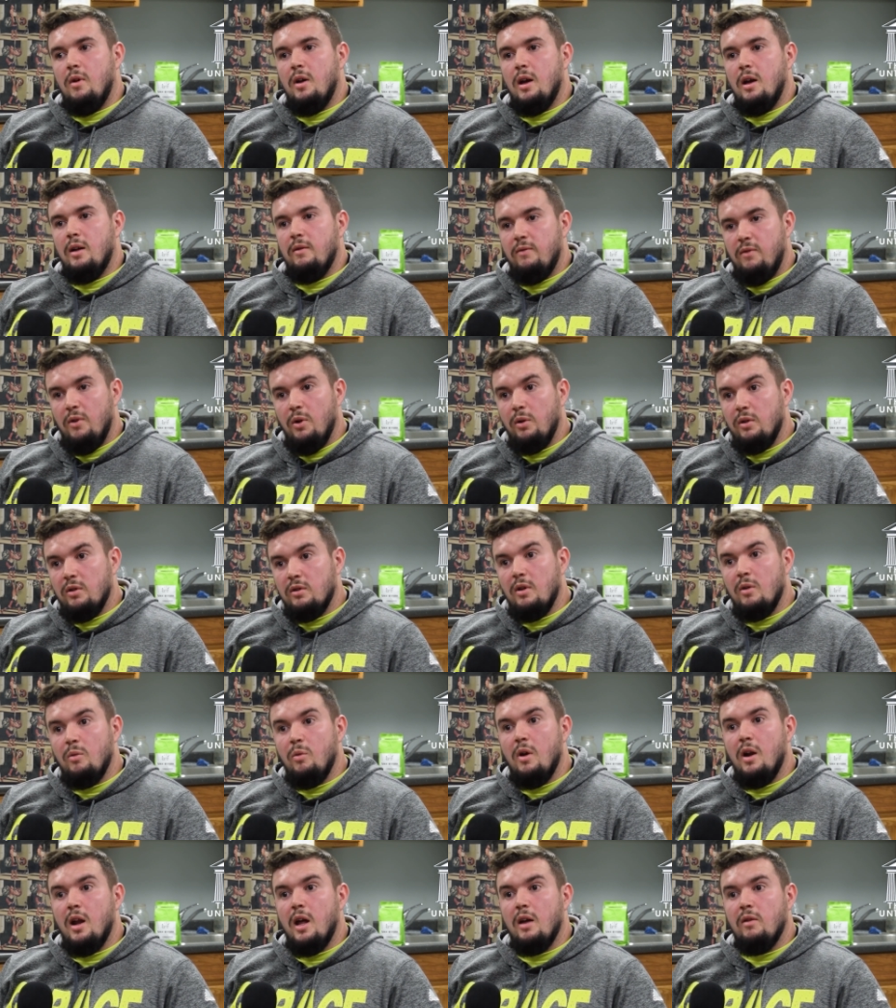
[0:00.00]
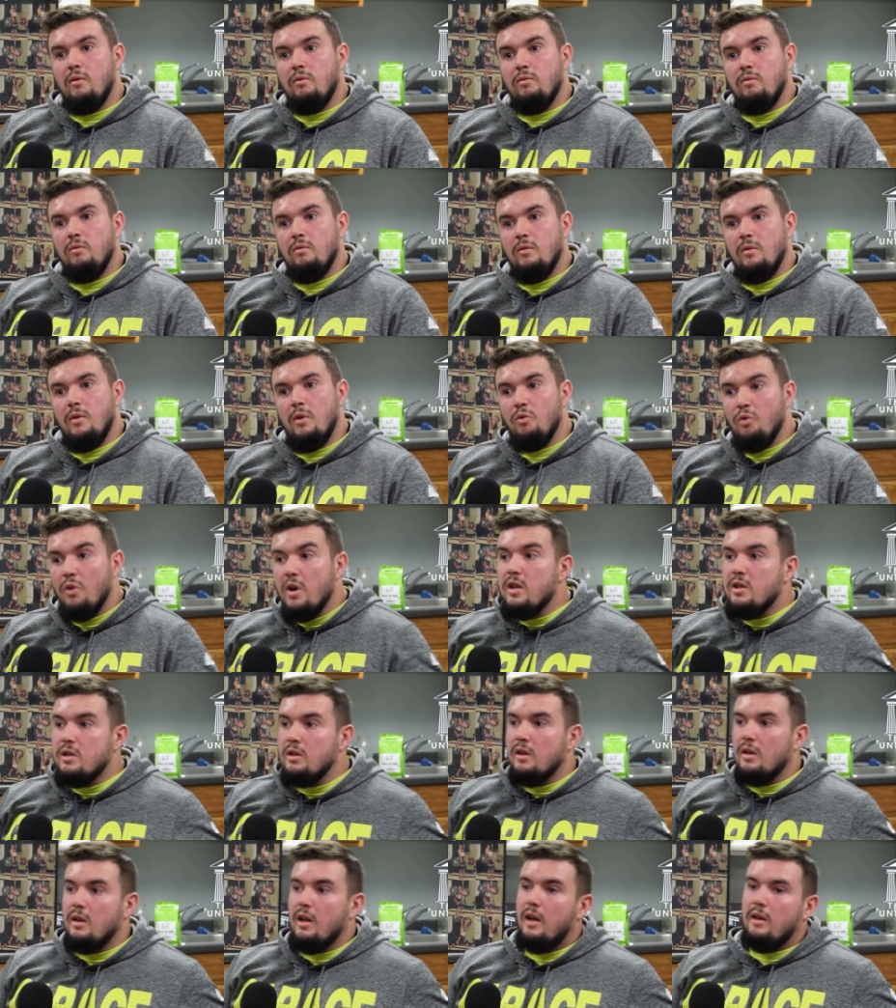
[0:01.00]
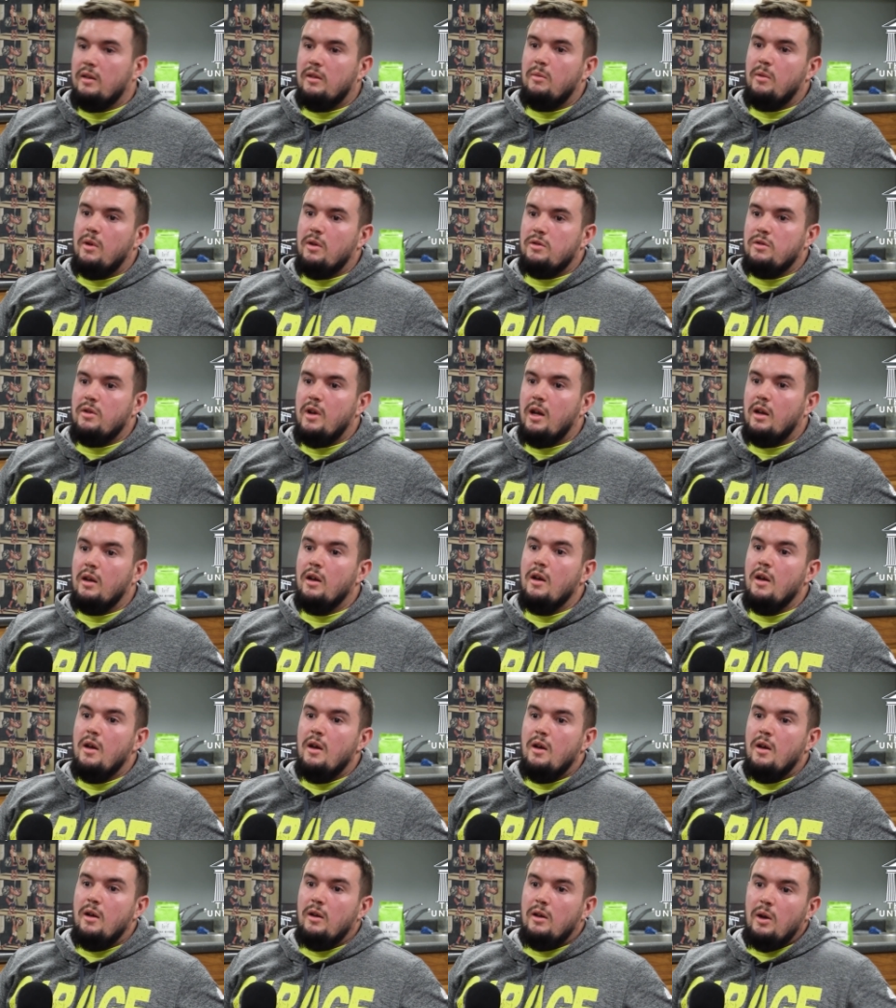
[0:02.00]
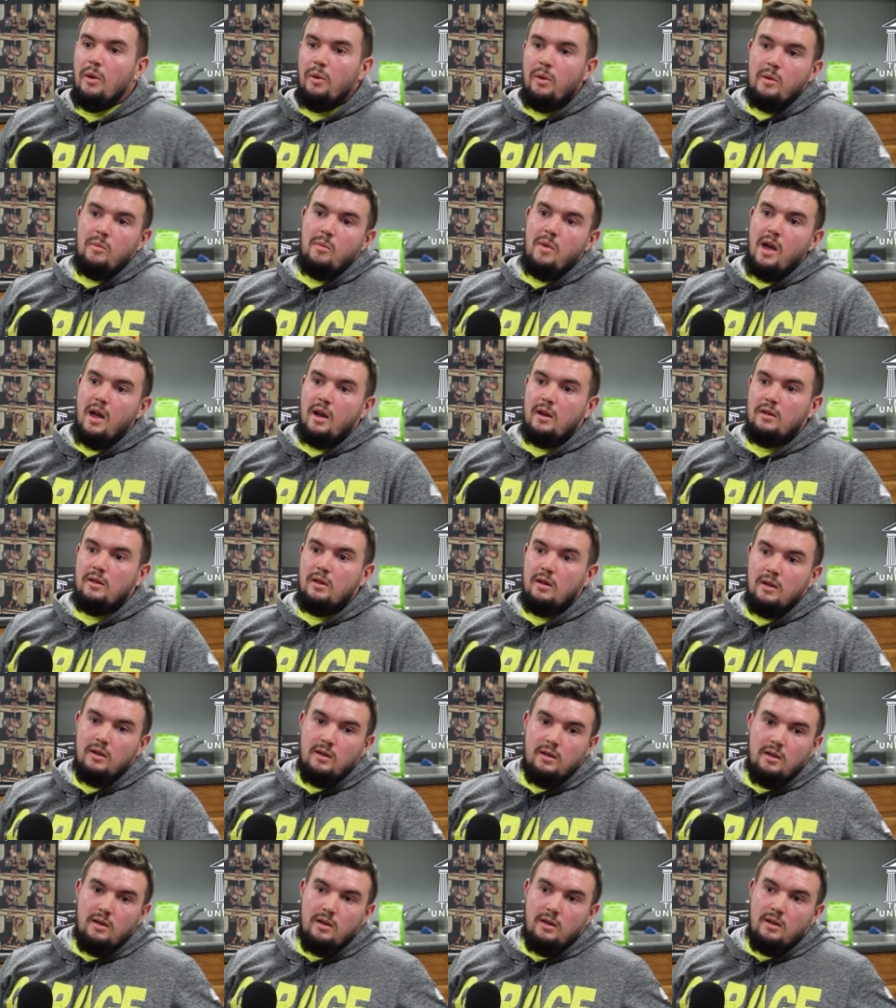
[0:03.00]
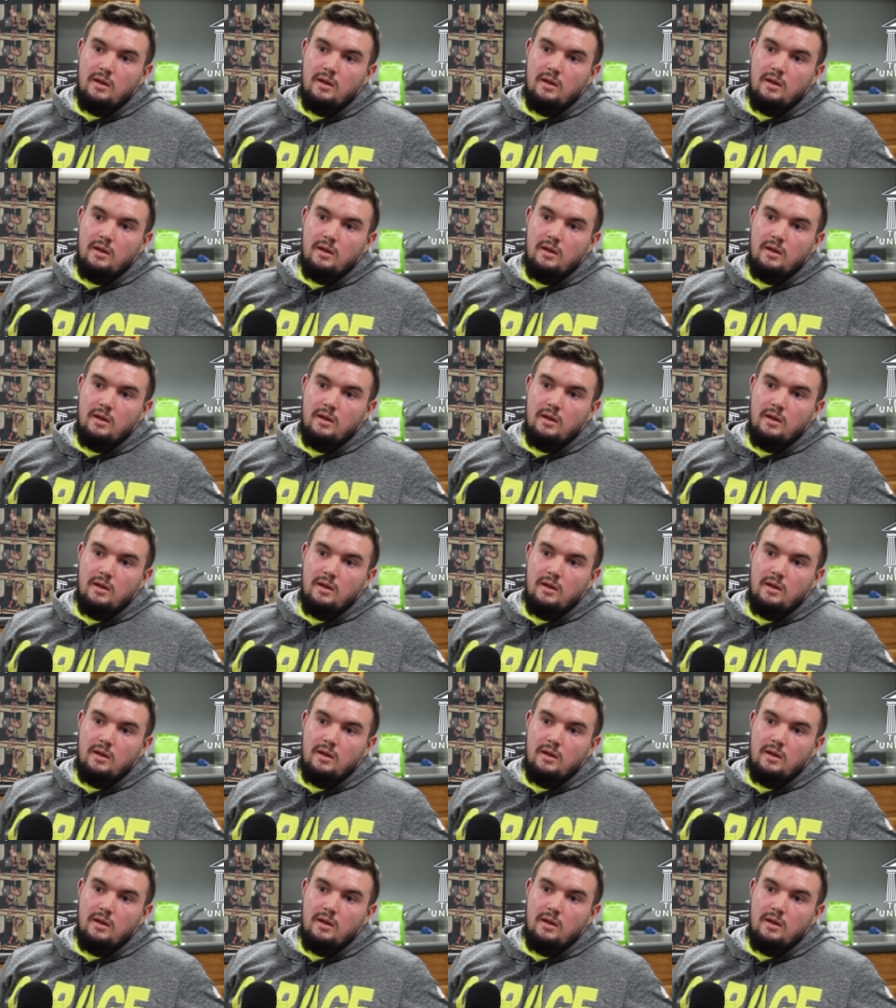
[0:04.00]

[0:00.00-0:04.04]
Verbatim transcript: and focused on what I originally liked about track. Going back to